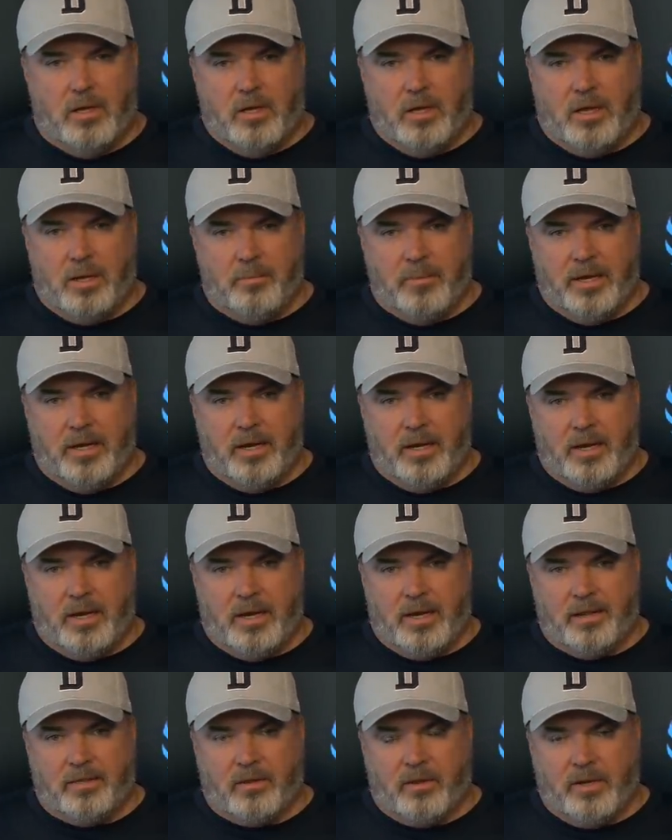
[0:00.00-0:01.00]
I mean,
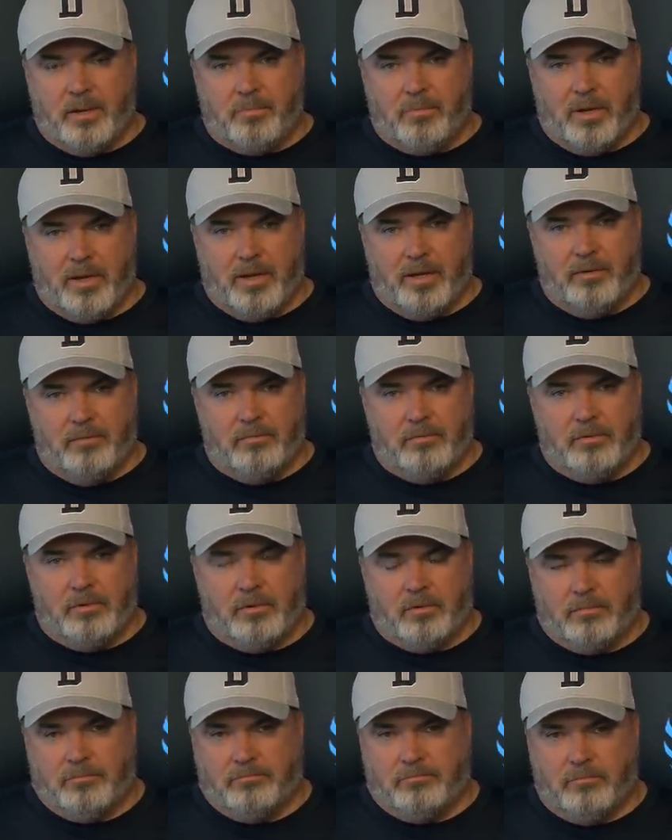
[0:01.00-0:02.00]
I, I thought he played you
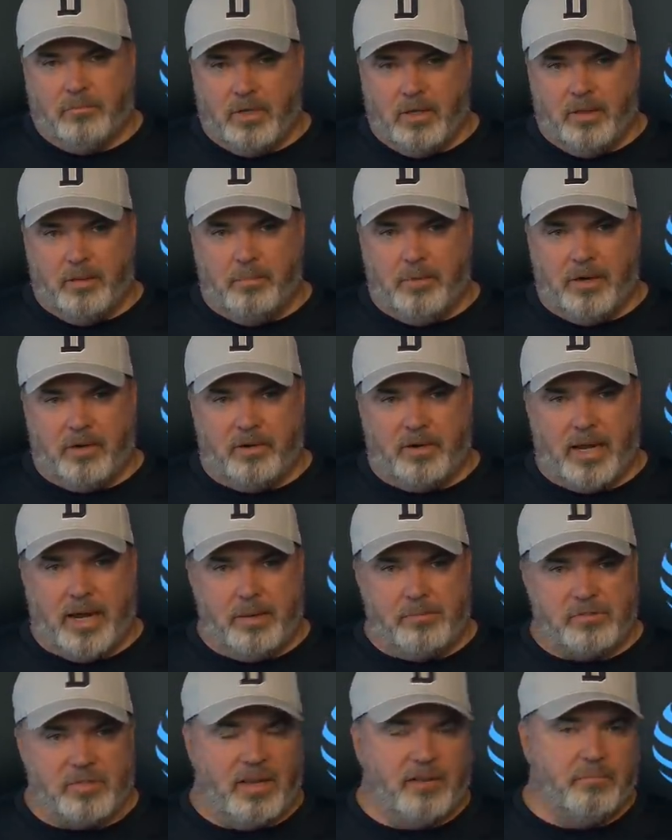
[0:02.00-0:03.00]
know one of the better
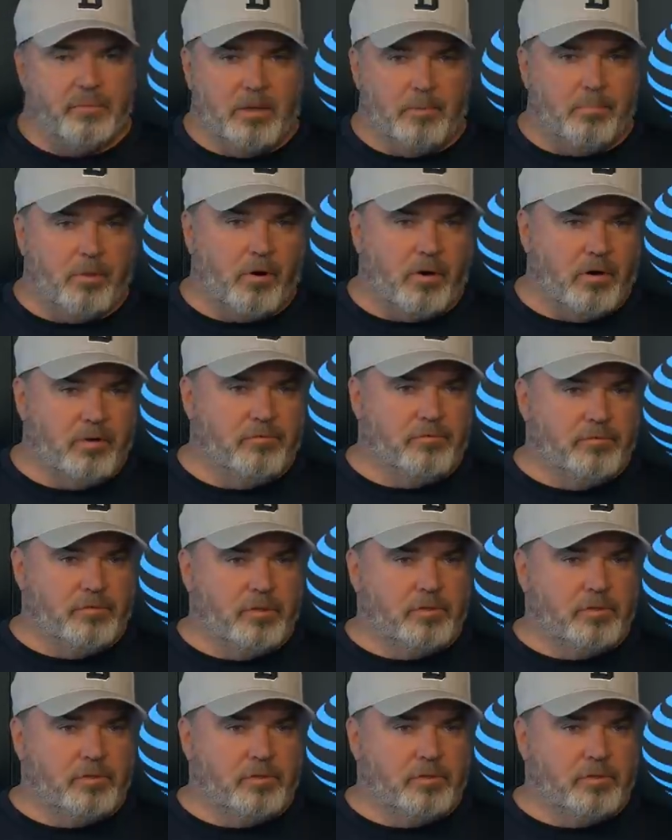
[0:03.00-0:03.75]
games that I've been a part of.